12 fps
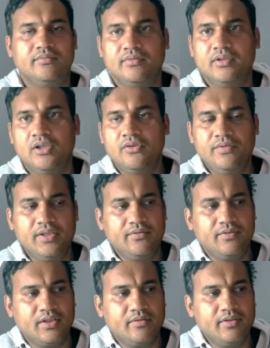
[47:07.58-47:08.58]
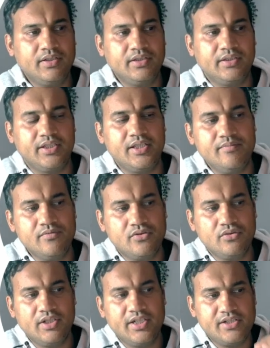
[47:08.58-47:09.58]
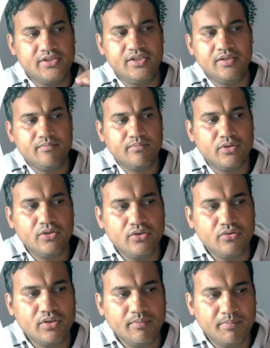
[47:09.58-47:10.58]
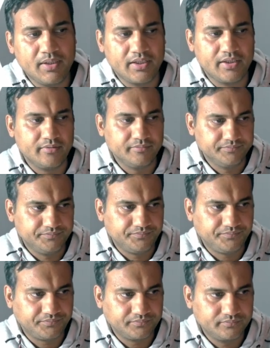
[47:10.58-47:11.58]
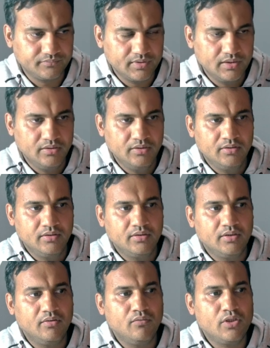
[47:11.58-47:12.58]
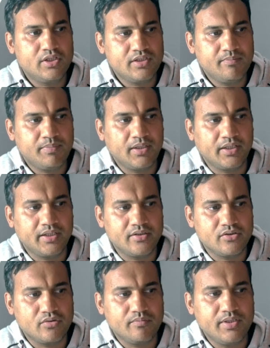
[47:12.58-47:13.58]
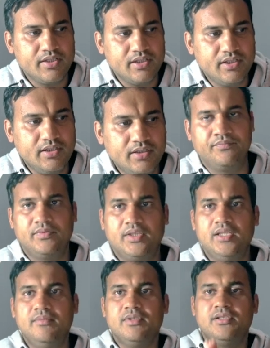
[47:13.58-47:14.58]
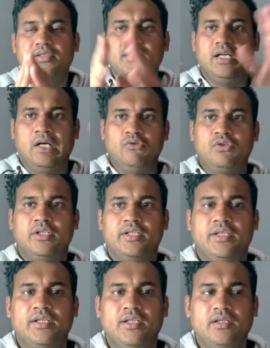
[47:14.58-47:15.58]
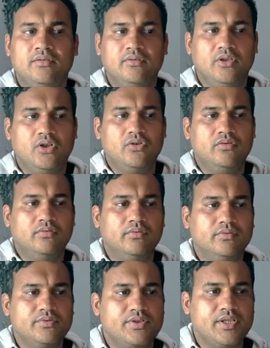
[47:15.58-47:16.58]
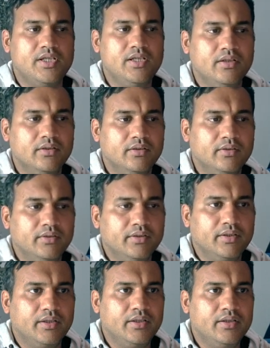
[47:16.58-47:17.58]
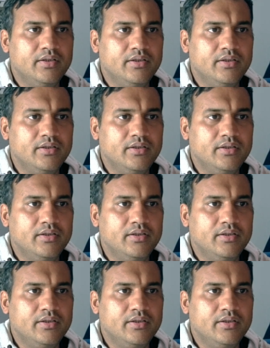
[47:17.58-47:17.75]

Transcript: now we have covered the theme, so let's jump on to the plugin. Now what's a plugin? So basically theme is the outer area. Now say in